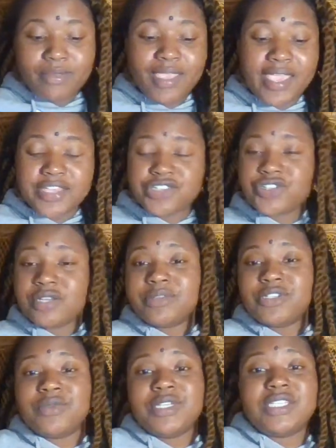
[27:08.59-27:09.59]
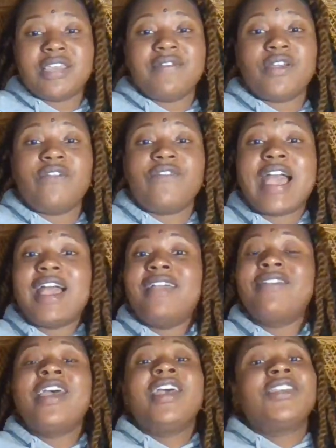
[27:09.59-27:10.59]
Angel number 2705.
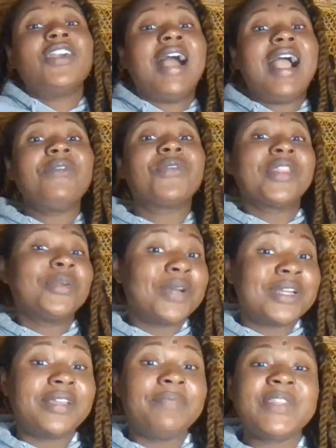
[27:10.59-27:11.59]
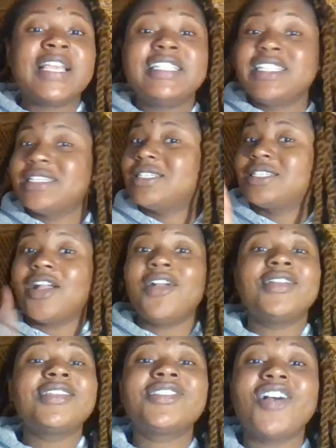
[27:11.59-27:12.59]
Y'all, I really want to just turn
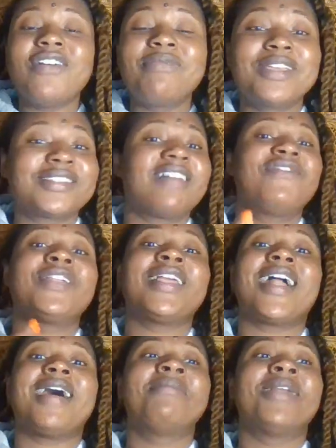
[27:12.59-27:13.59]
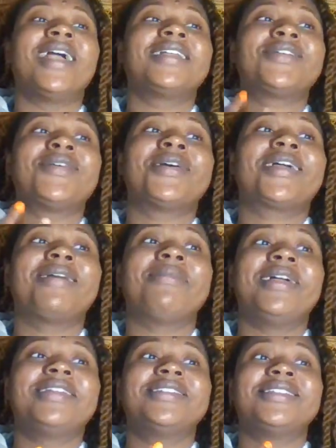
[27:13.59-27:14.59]
this off because I feel like I'm like
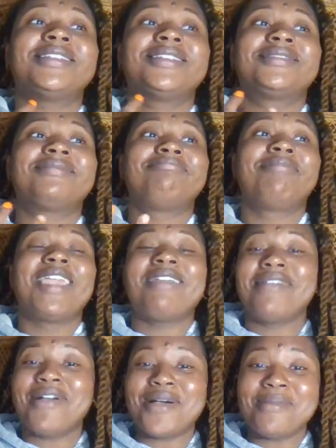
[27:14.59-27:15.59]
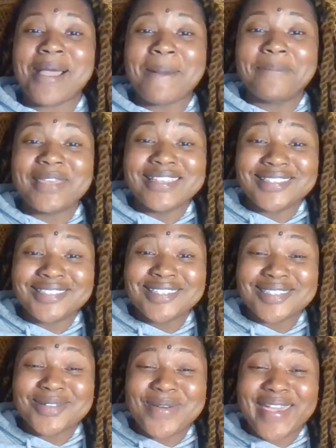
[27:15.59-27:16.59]
just giving all my
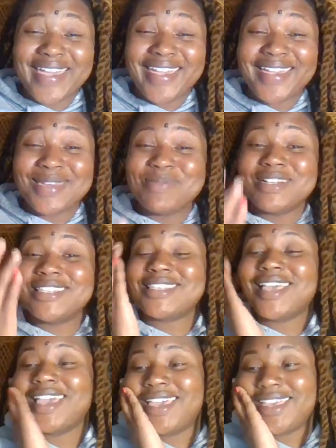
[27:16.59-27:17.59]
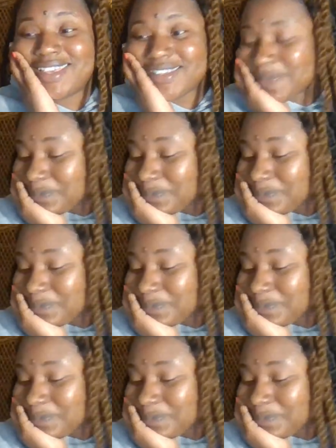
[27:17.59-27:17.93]
business away. But it's like,